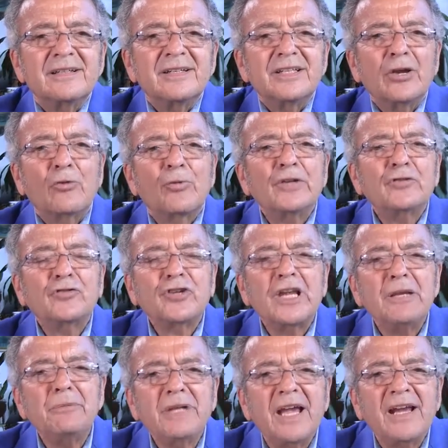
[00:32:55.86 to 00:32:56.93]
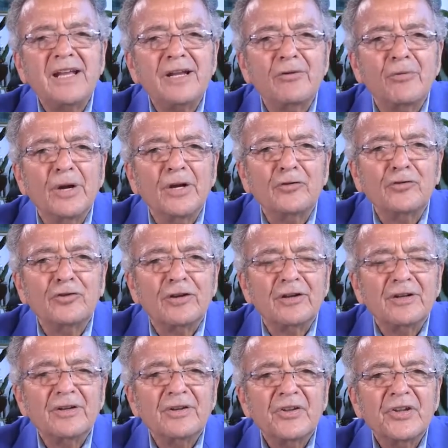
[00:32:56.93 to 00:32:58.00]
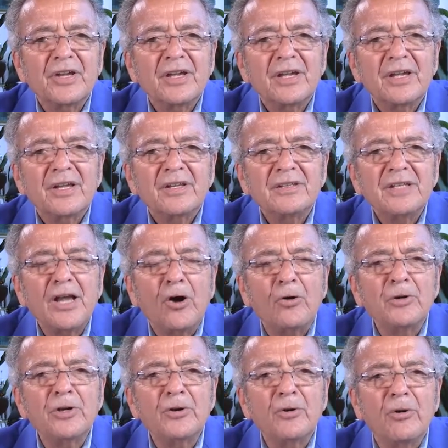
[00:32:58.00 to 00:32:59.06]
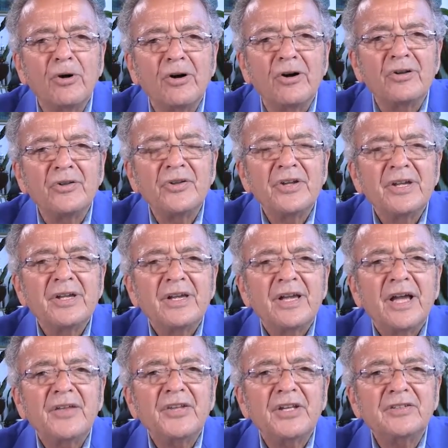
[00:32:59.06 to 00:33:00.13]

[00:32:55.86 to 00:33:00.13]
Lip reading: The rich keep getting richer. They own it all, and they